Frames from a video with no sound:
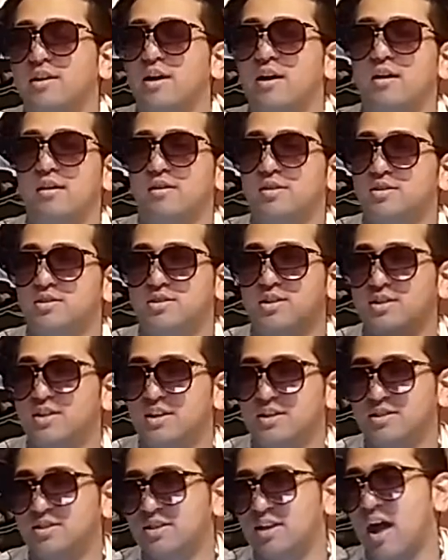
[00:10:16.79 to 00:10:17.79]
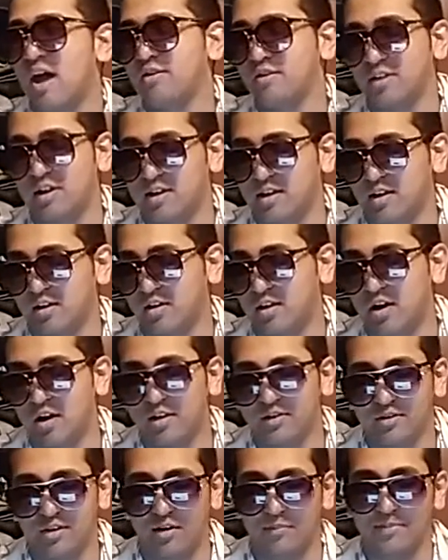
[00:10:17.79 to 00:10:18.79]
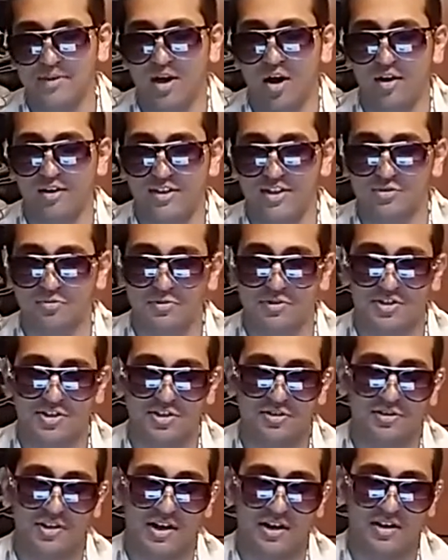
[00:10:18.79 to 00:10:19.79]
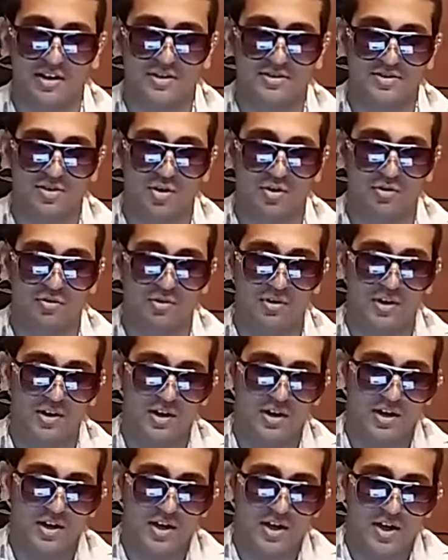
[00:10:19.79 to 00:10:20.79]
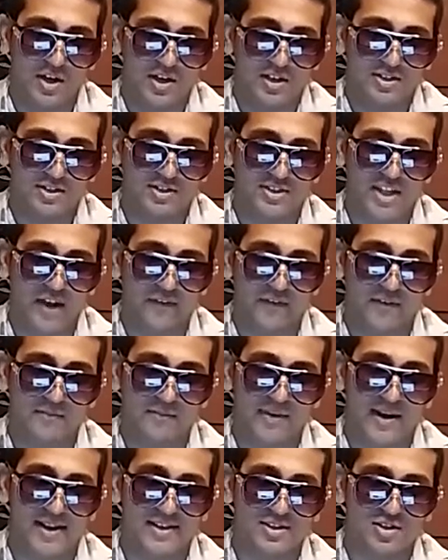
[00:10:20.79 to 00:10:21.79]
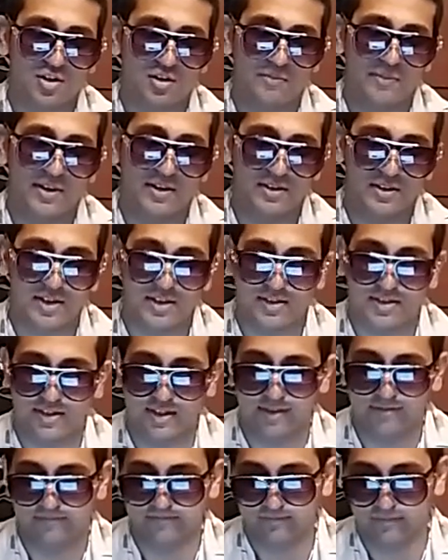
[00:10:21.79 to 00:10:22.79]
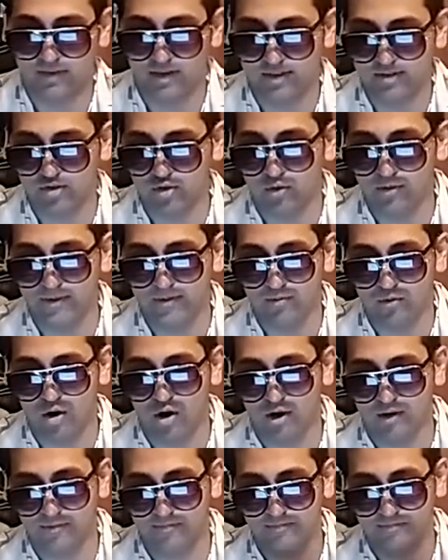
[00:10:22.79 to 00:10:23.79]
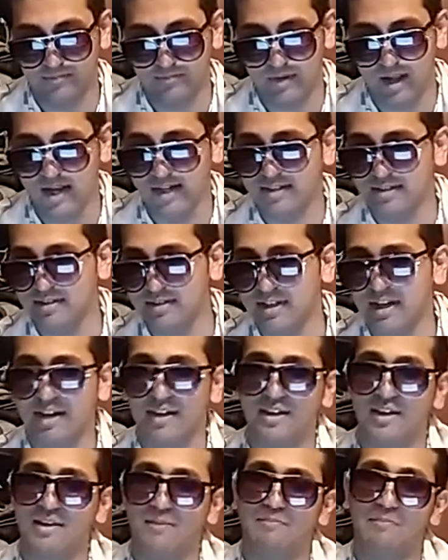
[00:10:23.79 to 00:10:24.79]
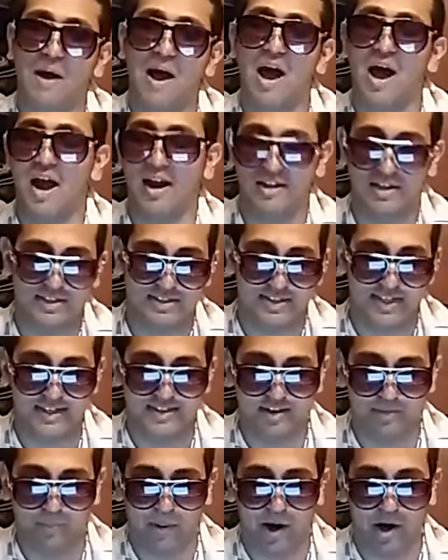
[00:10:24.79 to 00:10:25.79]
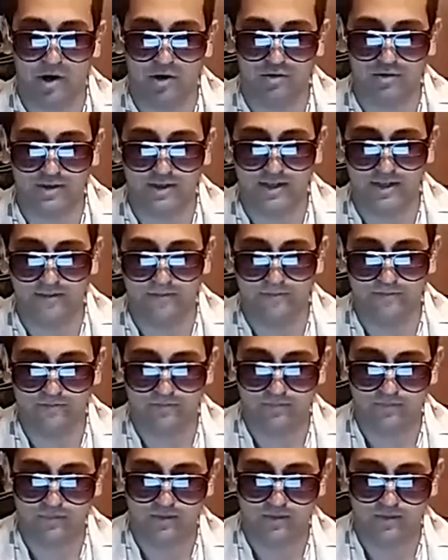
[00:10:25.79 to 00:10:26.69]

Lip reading: yeah, she sounded like a cunt, I'll be honest with you, like, so, Stephanie McMahon's gonna be, listen, don't be wrong, nice lady behind the scenes, apparently,